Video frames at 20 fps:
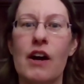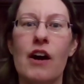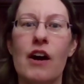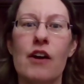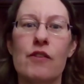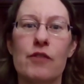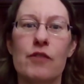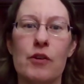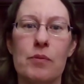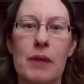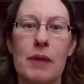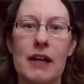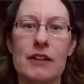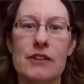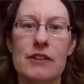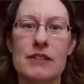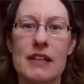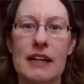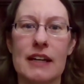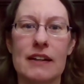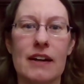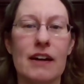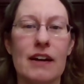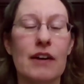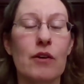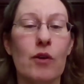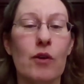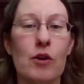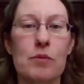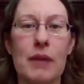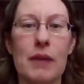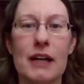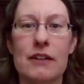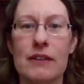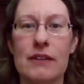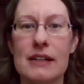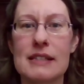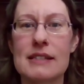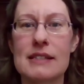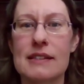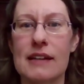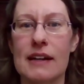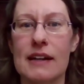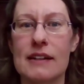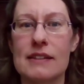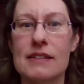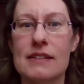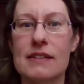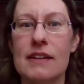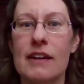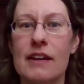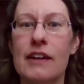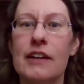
for better data or better insights,